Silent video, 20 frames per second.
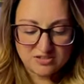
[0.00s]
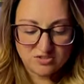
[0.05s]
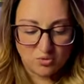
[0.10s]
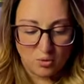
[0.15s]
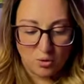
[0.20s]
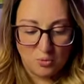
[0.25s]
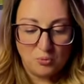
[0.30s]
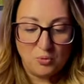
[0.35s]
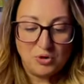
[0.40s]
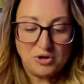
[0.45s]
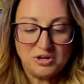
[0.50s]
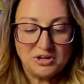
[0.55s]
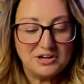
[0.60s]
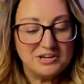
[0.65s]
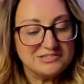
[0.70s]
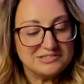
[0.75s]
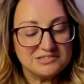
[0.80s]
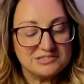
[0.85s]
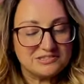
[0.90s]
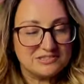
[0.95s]
so I wouldn't
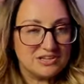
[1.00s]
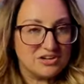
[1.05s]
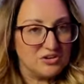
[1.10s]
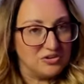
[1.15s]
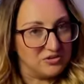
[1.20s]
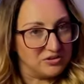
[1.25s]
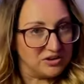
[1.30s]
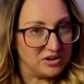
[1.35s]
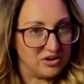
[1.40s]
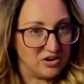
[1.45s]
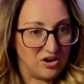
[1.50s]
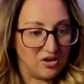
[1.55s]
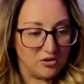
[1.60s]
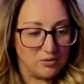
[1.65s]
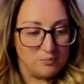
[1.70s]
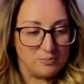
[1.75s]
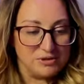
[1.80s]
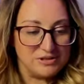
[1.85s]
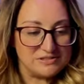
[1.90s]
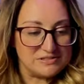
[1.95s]
necessarily call
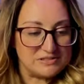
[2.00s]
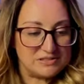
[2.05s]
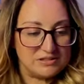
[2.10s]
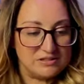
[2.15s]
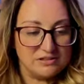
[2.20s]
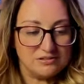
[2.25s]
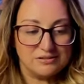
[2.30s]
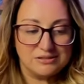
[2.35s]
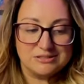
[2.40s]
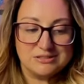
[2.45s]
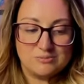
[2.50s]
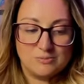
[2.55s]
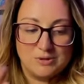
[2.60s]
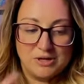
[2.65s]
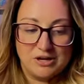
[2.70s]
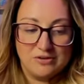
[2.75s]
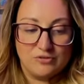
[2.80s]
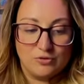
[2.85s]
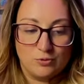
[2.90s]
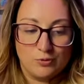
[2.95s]
it busted unless we
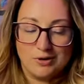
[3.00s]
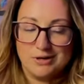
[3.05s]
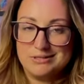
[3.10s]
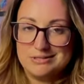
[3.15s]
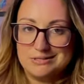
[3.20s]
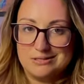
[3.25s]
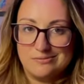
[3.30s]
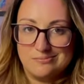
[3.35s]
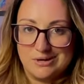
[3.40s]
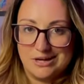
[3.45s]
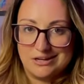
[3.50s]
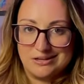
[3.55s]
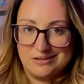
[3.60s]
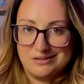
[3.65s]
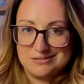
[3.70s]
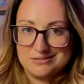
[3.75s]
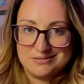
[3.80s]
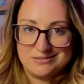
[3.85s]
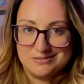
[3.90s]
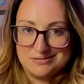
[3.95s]
have a crazy amount of
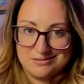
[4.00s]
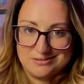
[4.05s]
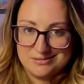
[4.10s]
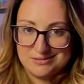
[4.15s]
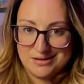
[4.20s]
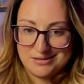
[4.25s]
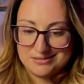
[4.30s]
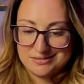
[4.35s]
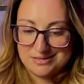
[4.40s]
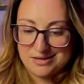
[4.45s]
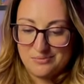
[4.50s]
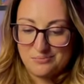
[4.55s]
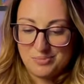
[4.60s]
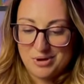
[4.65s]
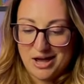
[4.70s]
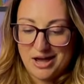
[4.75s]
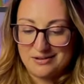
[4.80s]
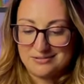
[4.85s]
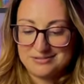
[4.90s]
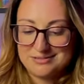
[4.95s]
hits in this last 10
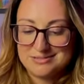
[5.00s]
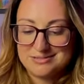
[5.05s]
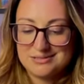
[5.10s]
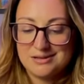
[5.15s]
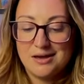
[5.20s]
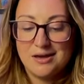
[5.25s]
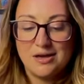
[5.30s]
packs.